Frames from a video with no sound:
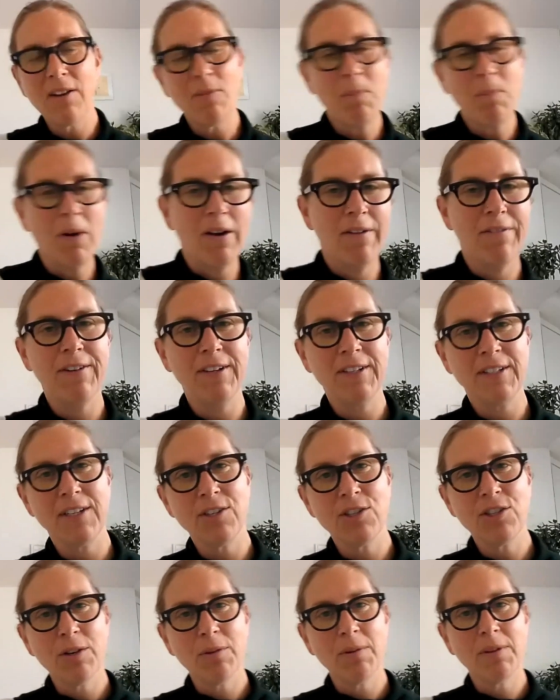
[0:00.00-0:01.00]
kind of perfect
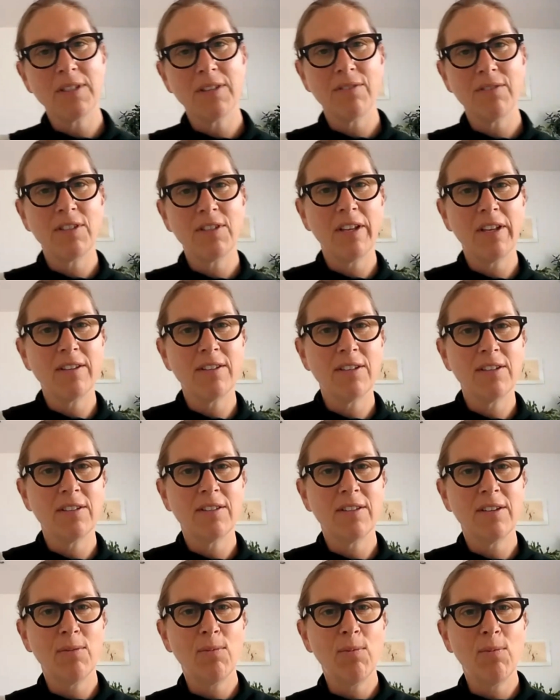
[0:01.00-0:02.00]
intuitive sense,
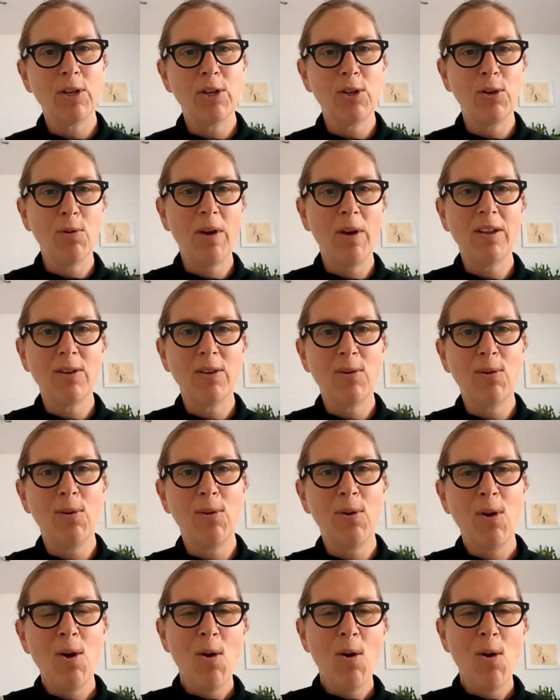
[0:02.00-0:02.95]
doesn't it? When you're at your